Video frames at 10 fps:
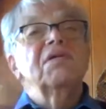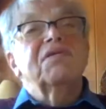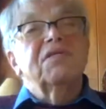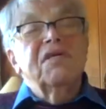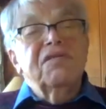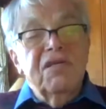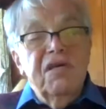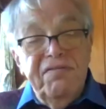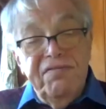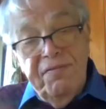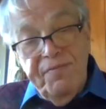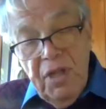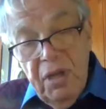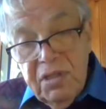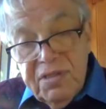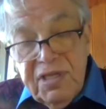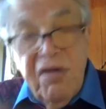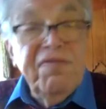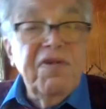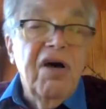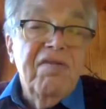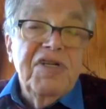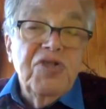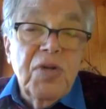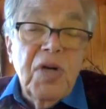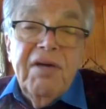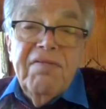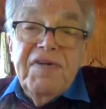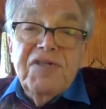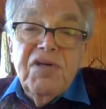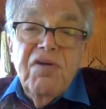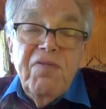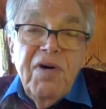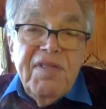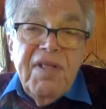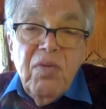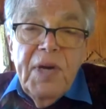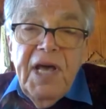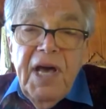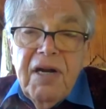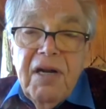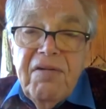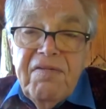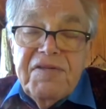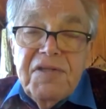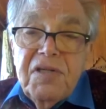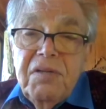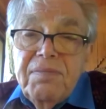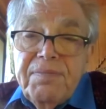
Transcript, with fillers: sense of self-love and triumph and so forth that we had in infancy.